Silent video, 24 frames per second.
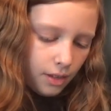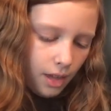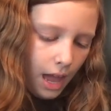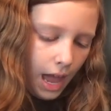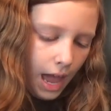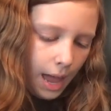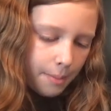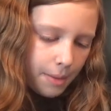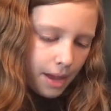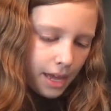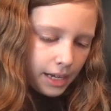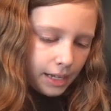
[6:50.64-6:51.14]

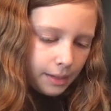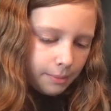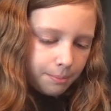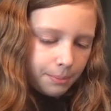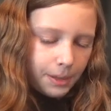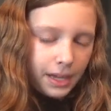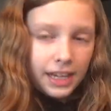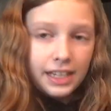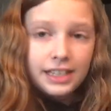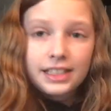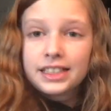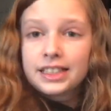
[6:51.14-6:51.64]
I'm adding
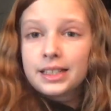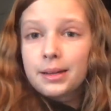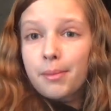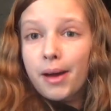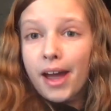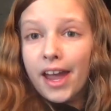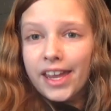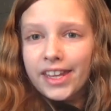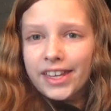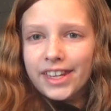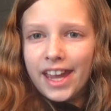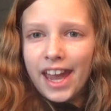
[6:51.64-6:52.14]
paint to
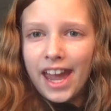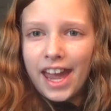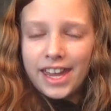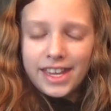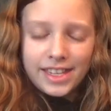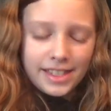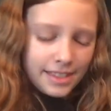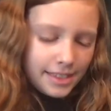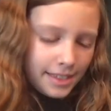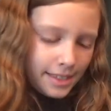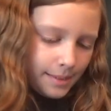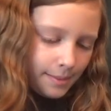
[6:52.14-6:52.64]
mine,
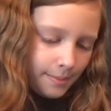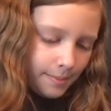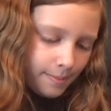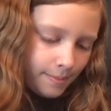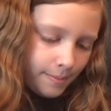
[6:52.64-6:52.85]
guys.